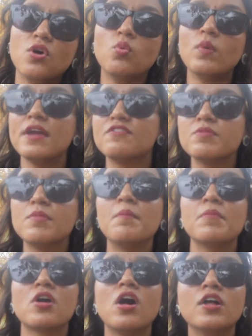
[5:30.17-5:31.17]
away from
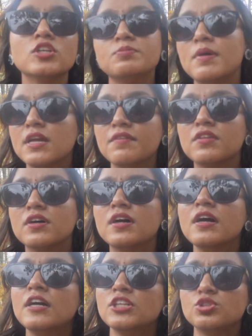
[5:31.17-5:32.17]
Humber College, many of the
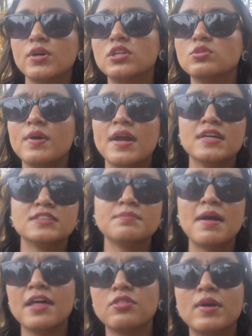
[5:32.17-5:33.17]
trailways and
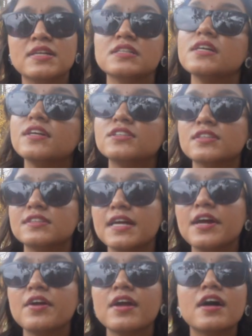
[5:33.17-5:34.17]
pathways leading to this
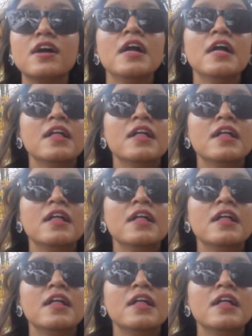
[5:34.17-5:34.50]
area,